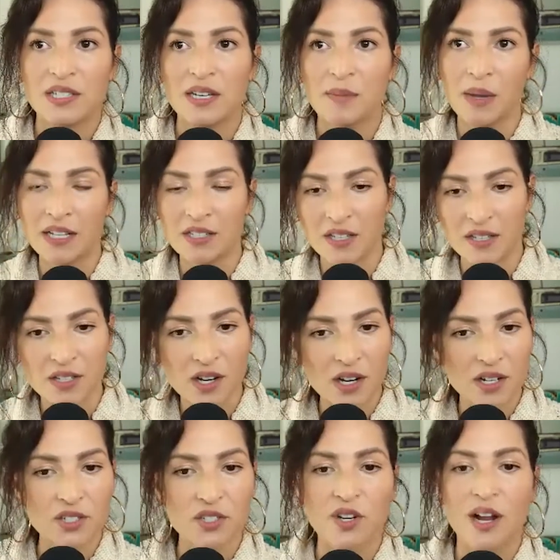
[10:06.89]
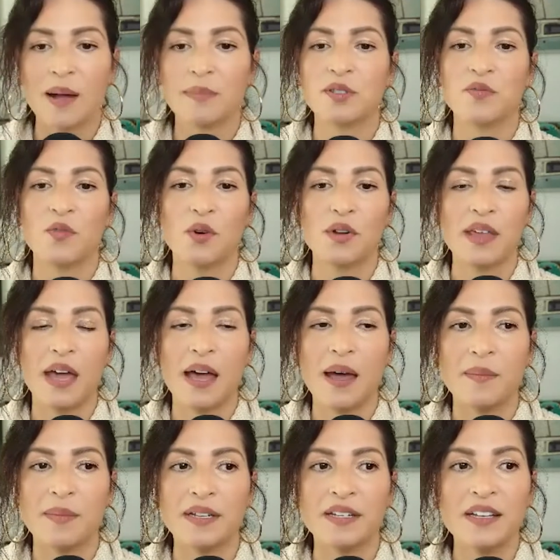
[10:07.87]
He makes guitar straps for
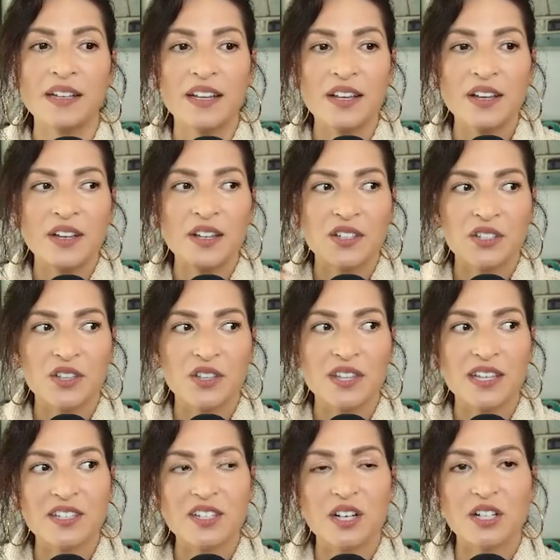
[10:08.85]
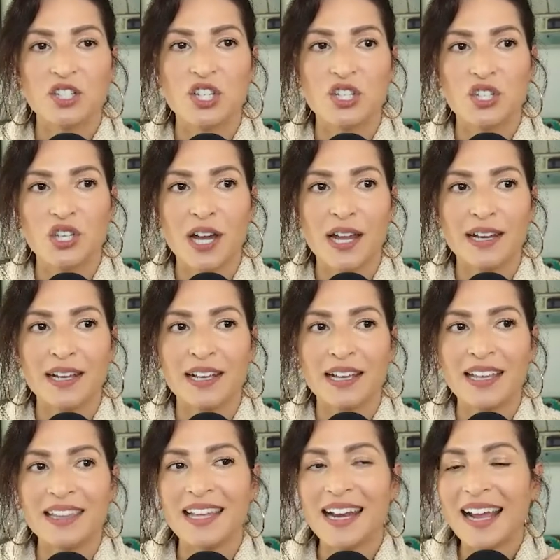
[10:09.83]
them, and so they start chit chatting.
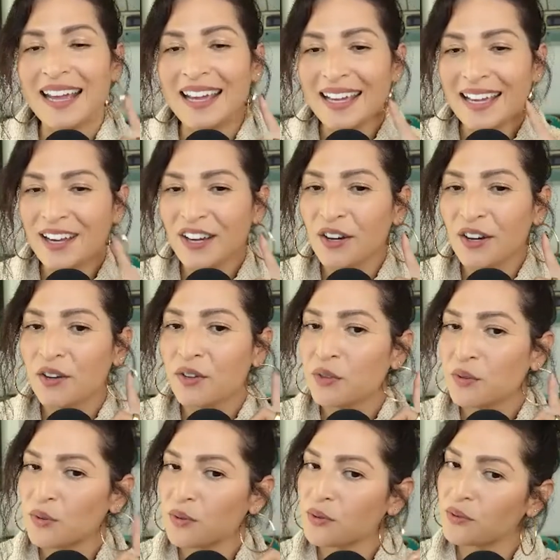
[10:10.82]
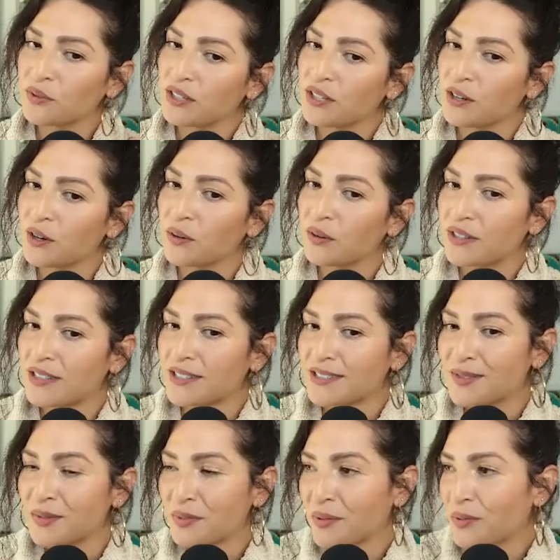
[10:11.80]
And then I hear through, you know,
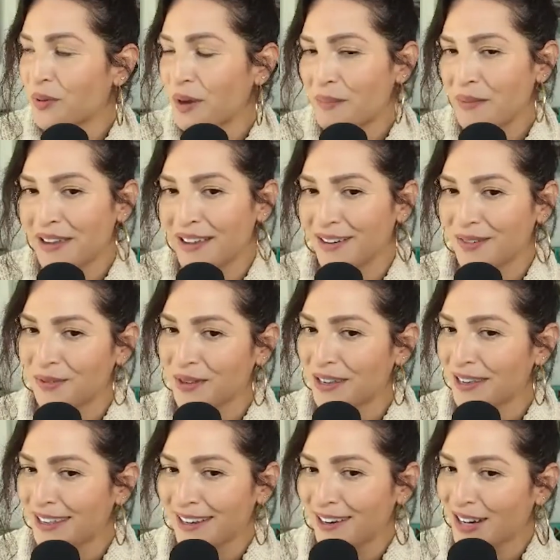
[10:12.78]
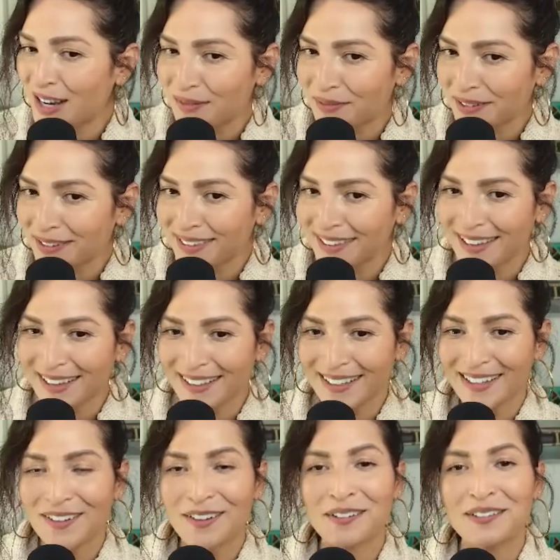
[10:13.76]
because women we hear everything
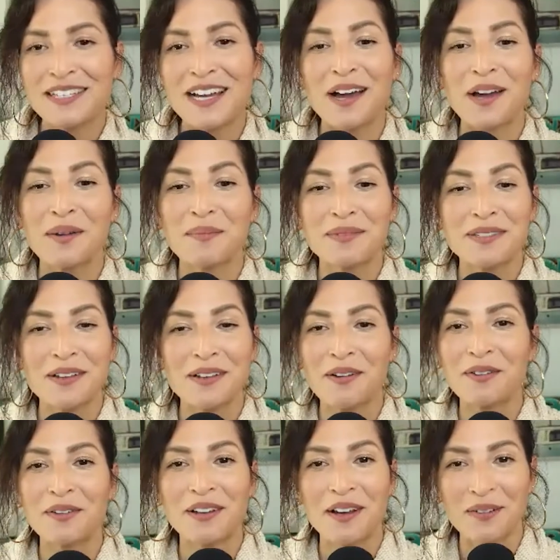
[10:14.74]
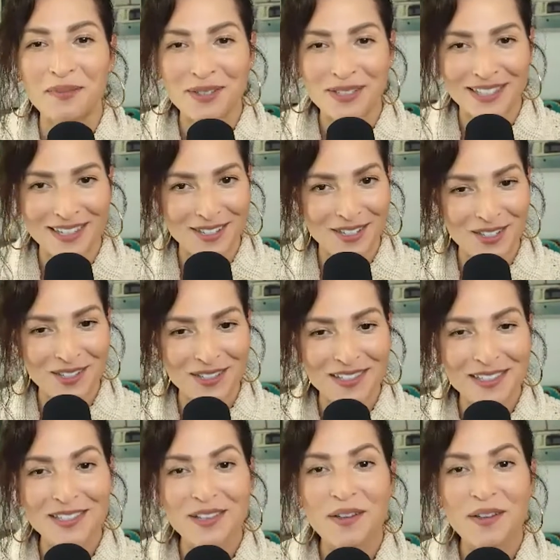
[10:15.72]
at all times, all the conversations.